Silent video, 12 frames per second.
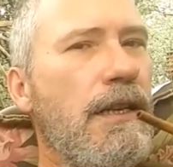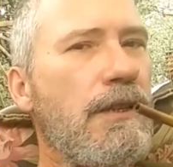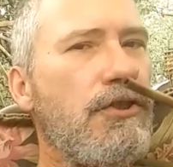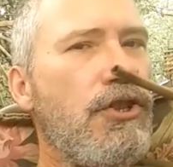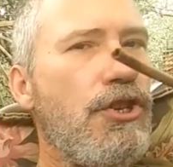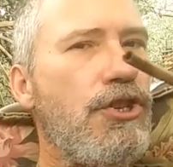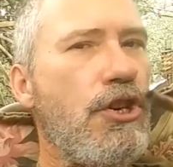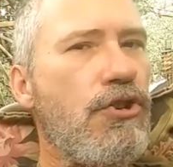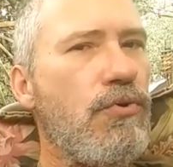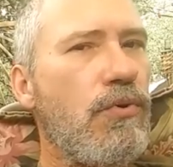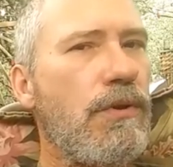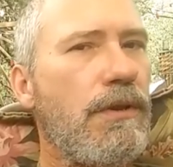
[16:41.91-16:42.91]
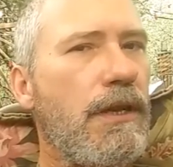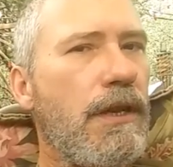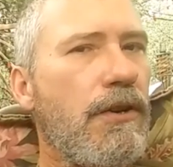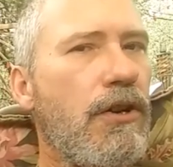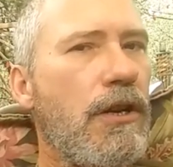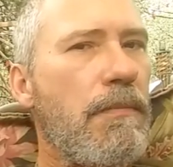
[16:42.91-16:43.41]
and it's you
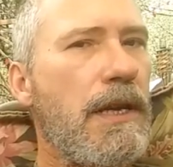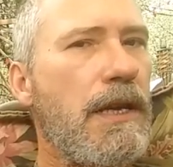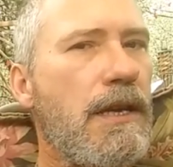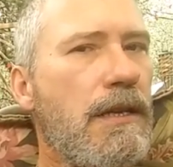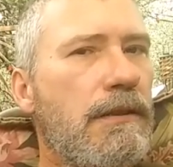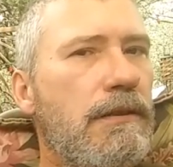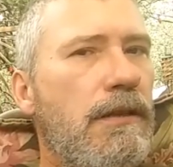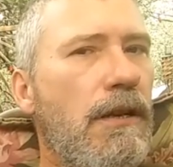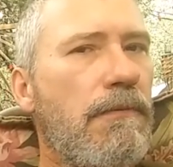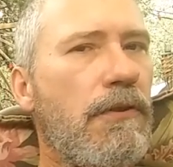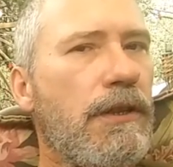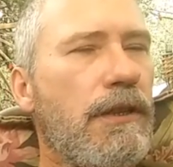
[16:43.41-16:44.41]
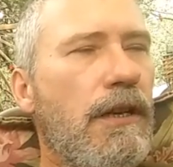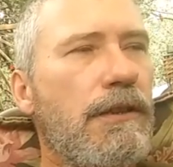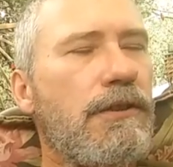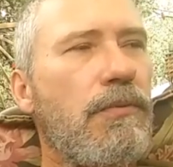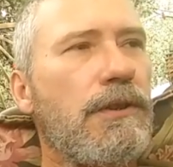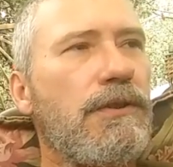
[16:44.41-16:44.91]
that are going to be suffering the
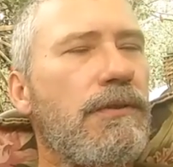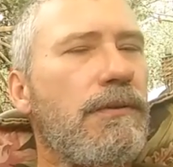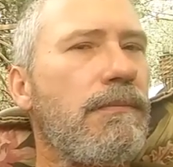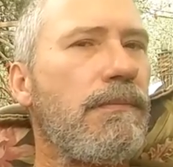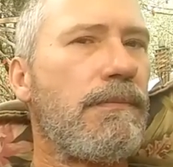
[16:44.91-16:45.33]
consequences.